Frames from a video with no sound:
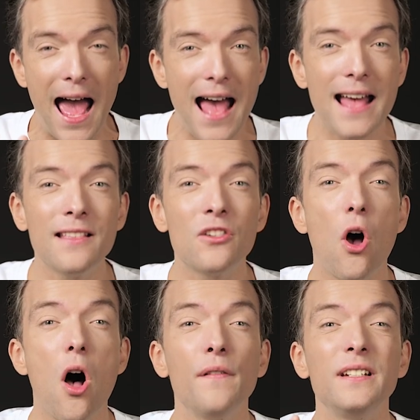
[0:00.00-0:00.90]
ads
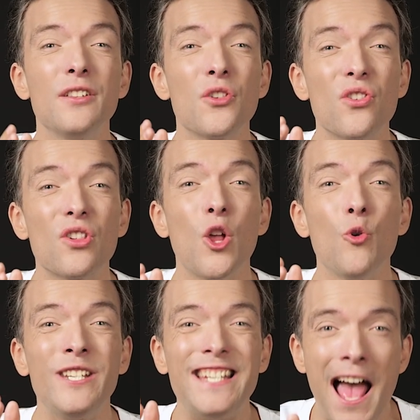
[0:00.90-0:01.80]
often
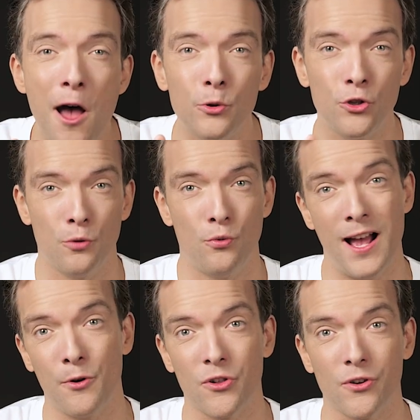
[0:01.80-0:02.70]
slow down your
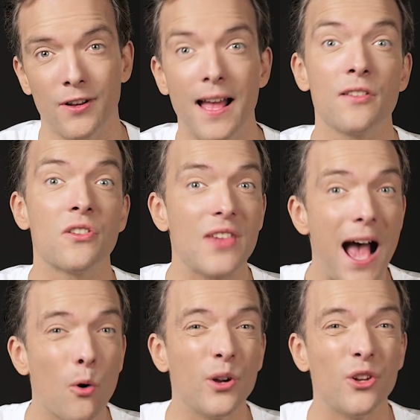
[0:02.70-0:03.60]
browser and
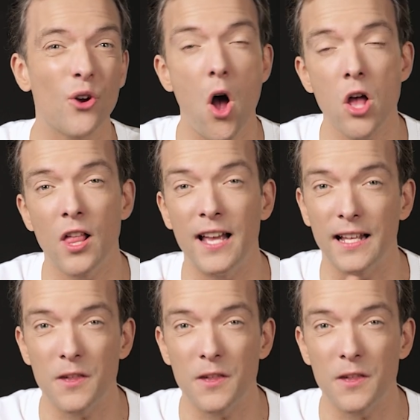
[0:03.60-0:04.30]
sour your online